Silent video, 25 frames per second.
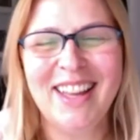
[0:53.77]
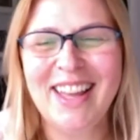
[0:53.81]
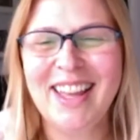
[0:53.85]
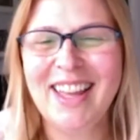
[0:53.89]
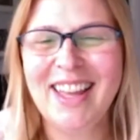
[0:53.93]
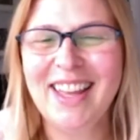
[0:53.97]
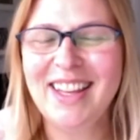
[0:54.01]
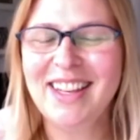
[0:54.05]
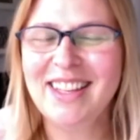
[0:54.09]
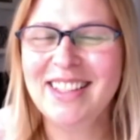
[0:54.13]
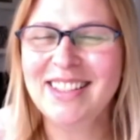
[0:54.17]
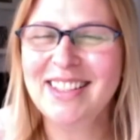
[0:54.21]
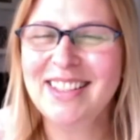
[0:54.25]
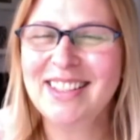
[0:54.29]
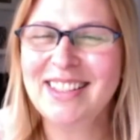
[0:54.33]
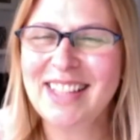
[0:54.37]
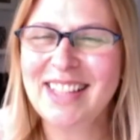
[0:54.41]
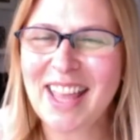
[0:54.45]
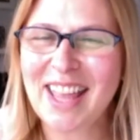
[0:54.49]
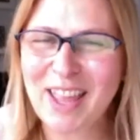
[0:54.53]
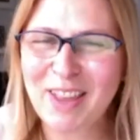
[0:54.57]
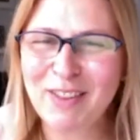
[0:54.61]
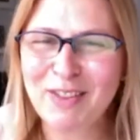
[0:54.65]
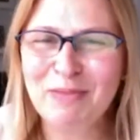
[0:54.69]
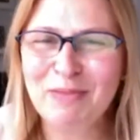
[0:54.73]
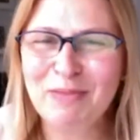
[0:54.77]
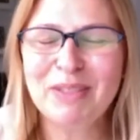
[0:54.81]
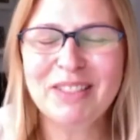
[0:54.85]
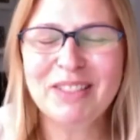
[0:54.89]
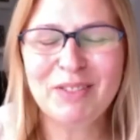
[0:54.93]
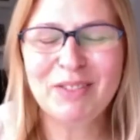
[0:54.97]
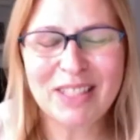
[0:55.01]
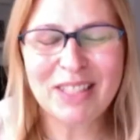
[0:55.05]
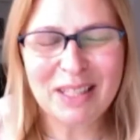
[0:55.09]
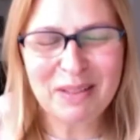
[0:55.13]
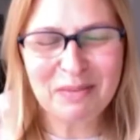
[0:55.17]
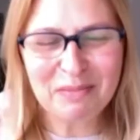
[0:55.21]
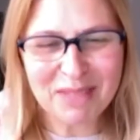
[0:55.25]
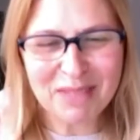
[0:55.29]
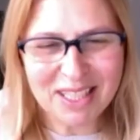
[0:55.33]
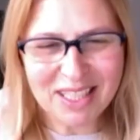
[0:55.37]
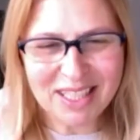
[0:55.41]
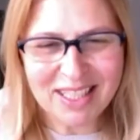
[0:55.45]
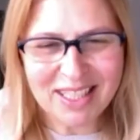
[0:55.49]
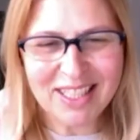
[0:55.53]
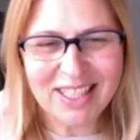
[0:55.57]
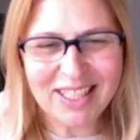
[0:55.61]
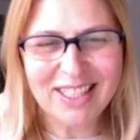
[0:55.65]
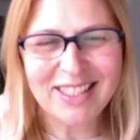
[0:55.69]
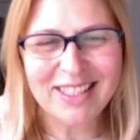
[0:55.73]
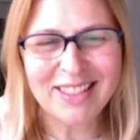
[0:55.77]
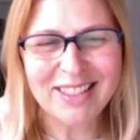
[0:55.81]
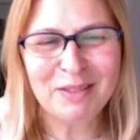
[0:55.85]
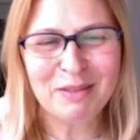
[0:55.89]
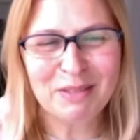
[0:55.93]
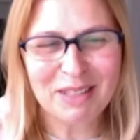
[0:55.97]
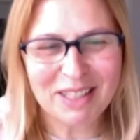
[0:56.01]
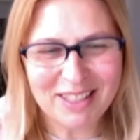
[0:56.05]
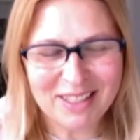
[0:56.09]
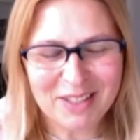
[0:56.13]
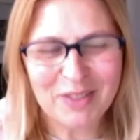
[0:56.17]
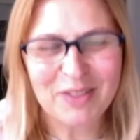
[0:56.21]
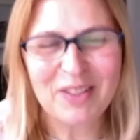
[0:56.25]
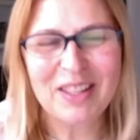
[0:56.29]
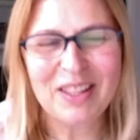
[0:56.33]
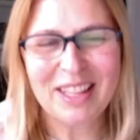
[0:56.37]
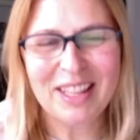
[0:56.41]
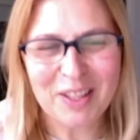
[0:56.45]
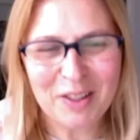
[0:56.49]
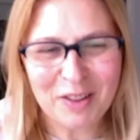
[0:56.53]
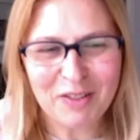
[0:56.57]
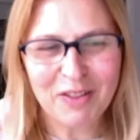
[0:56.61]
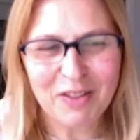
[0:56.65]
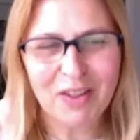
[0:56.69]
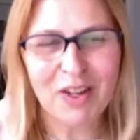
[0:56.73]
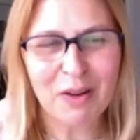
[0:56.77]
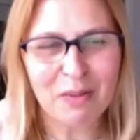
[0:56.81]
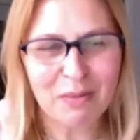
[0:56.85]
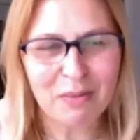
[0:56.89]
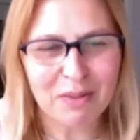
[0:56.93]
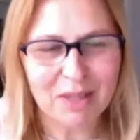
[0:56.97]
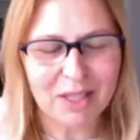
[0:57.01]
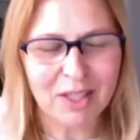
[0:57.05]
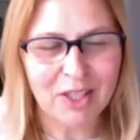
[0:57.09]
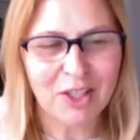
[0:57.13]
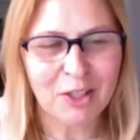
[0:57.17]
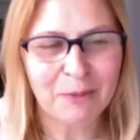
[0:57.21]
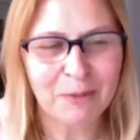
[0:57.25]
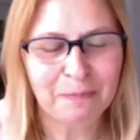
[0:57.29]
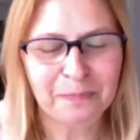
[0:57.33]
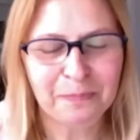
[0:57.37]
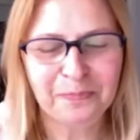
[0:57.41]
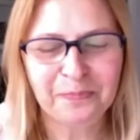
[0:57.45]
in a safe but really much needed way. So thank you very much.